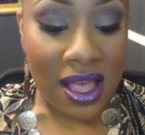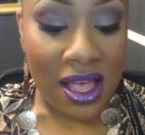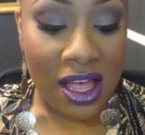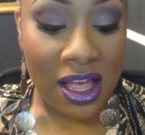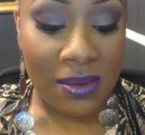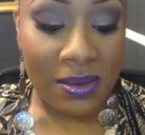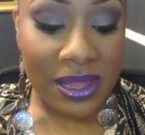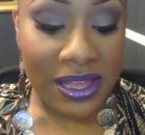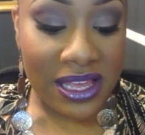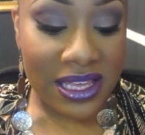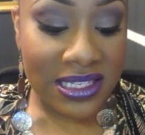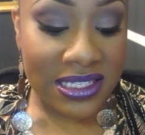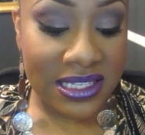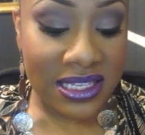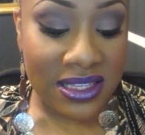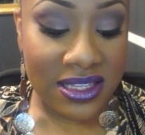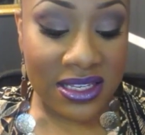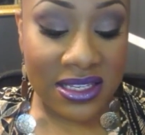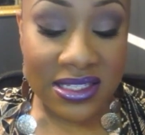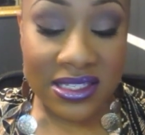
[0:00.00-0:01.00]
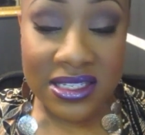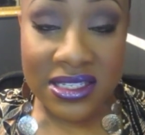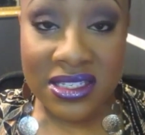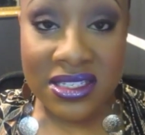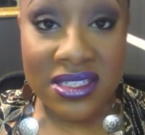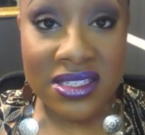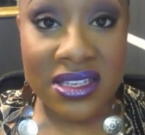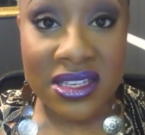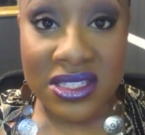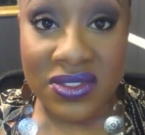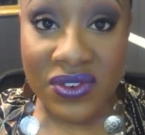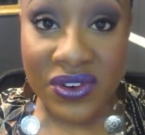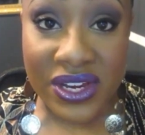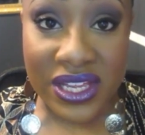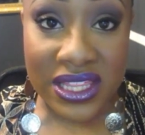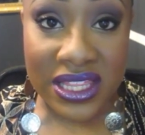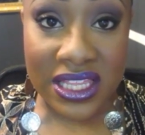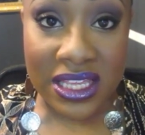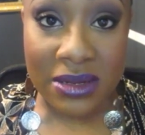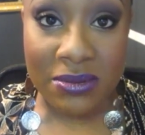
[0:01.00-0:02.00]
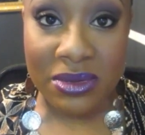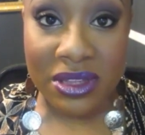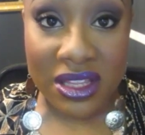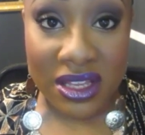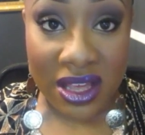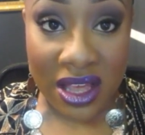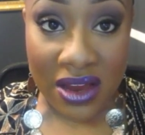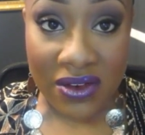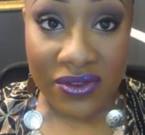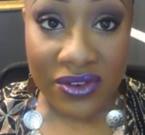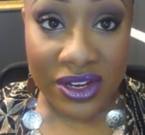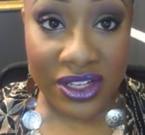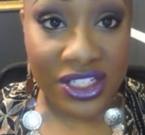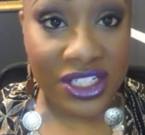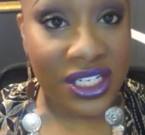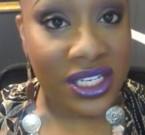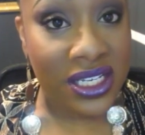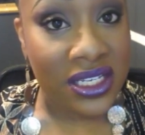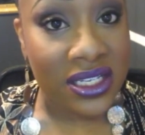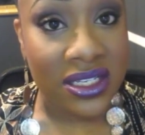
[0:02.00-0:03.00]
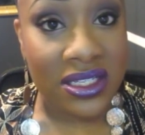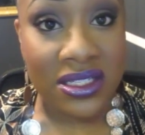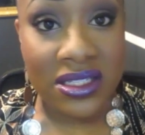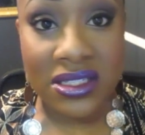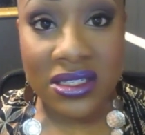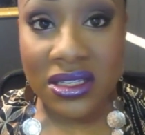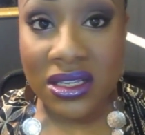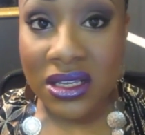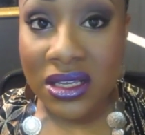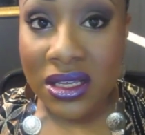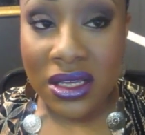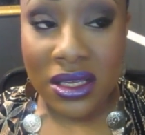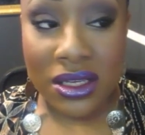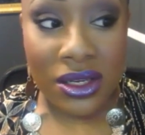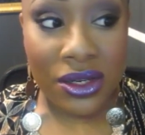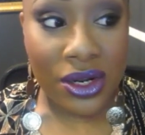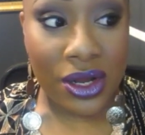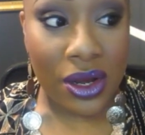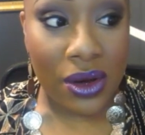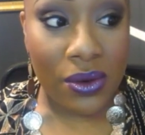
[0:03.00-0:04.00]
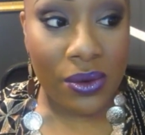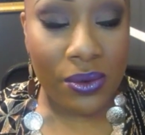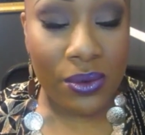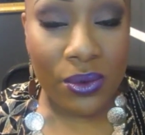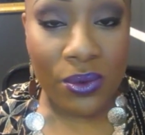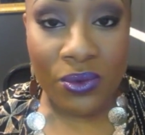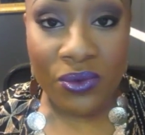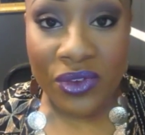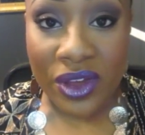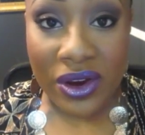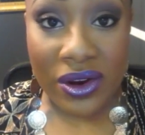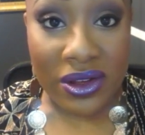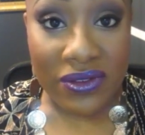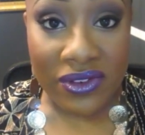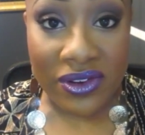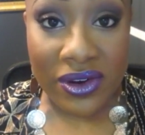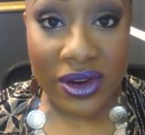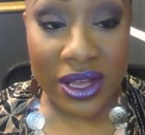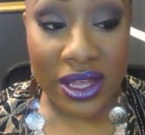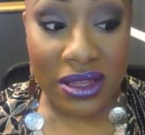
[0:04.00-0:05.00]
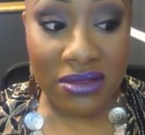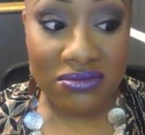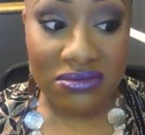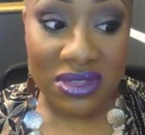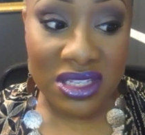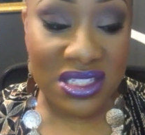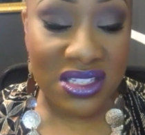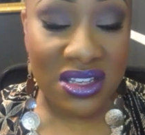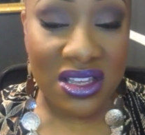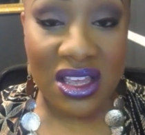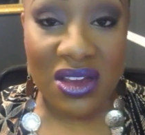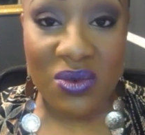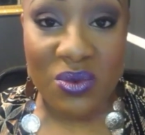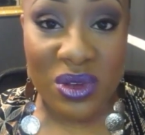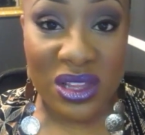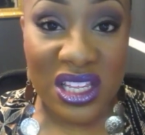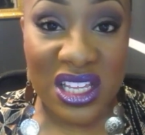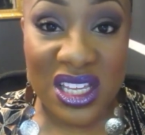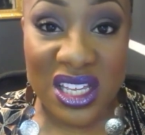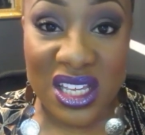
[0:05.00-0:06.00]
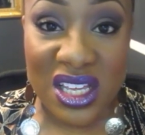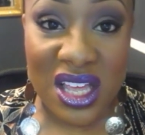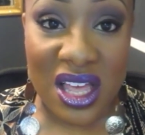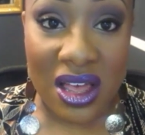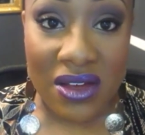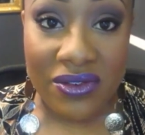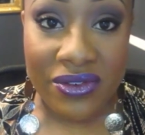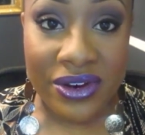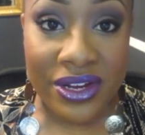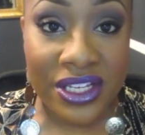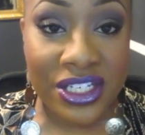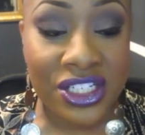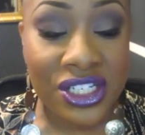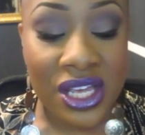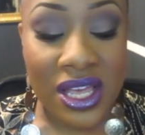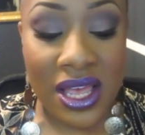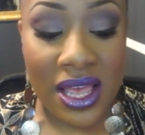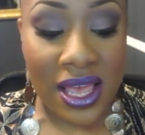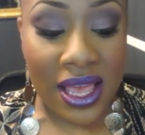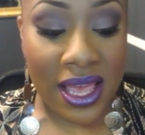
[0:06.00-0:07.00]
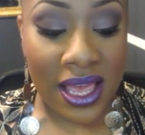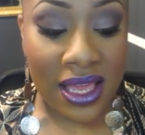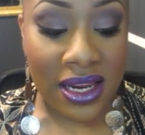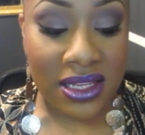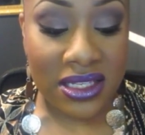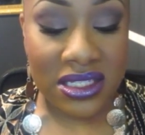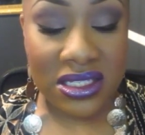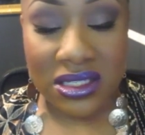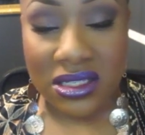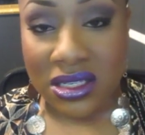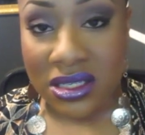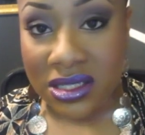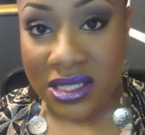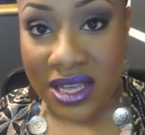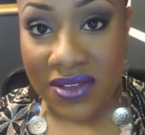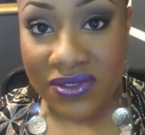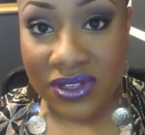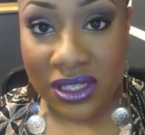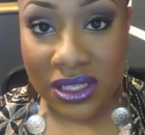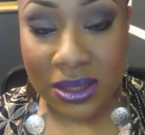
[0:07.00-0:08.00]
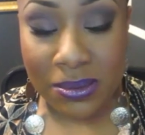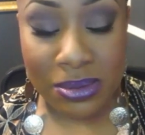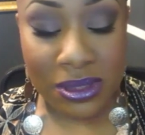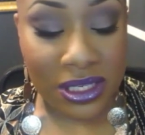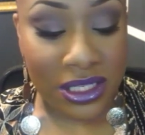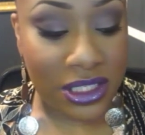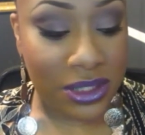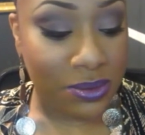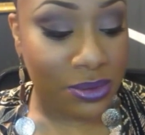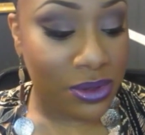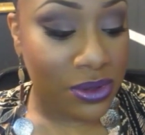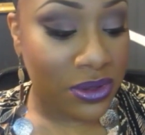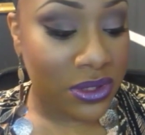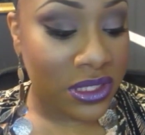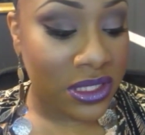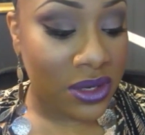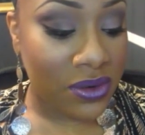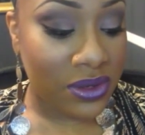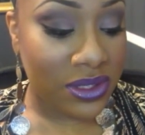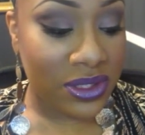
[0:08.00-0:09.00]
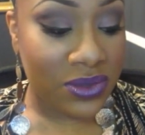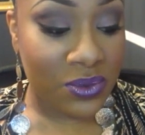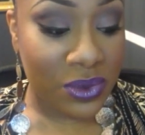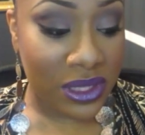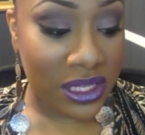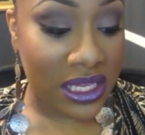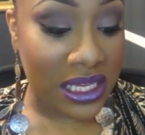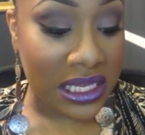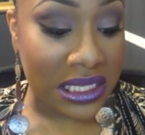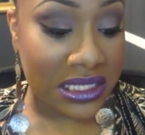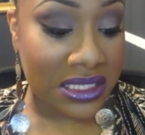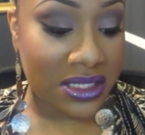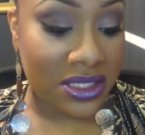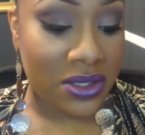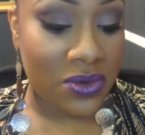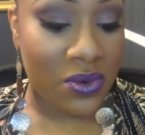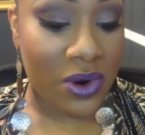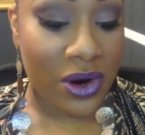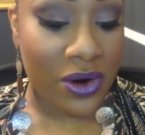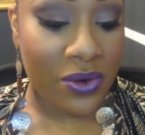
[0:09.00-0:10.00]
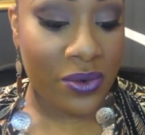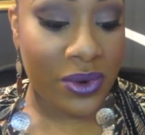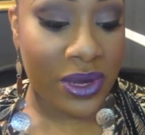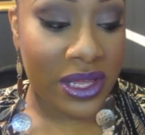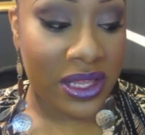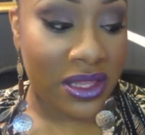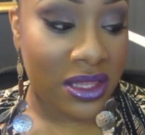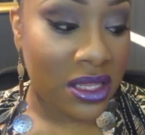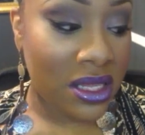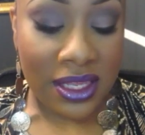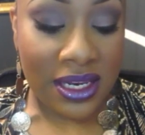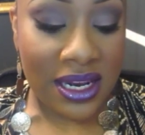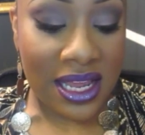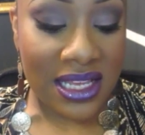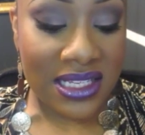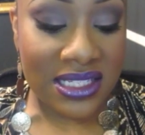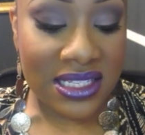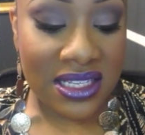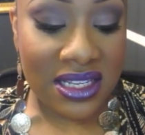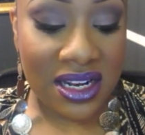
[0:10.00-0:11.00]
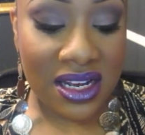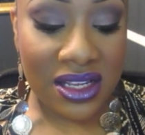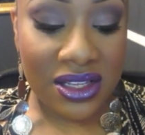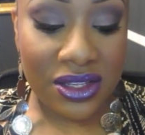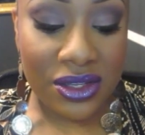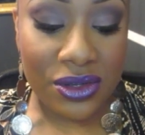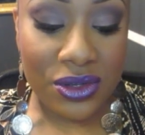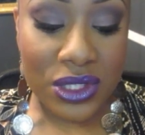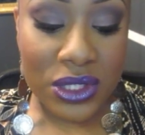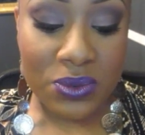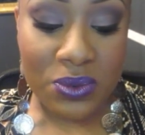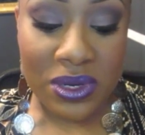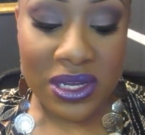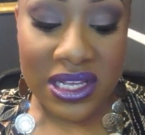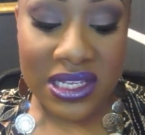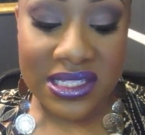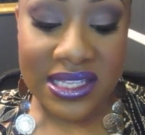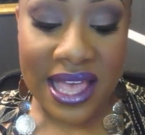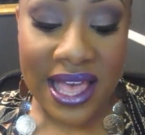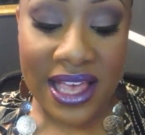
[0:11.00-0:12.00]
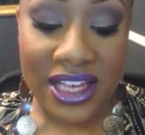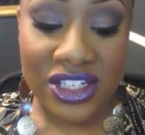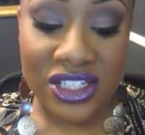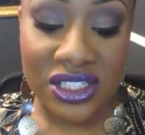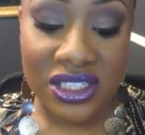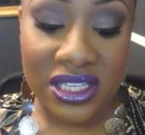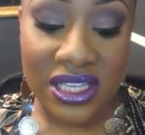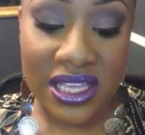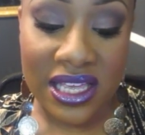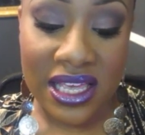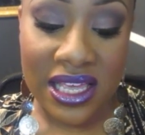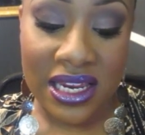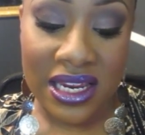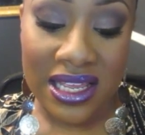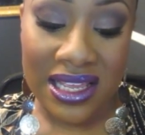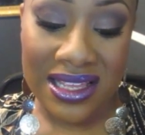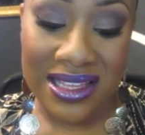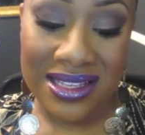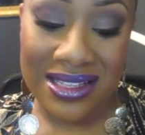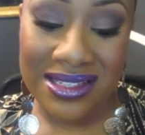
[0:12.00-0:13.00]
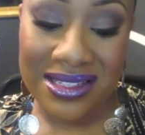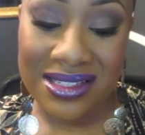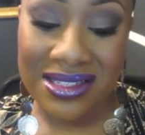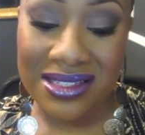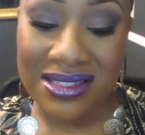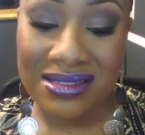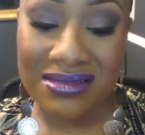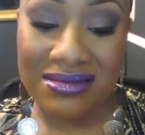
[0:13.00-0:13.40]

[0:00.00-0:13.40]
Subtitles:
Like I said, the consistency is very thin, but the coverage is it's a really good coverage, and it's definitely blendable, so it's really easy to work with. The next thing that I used was it is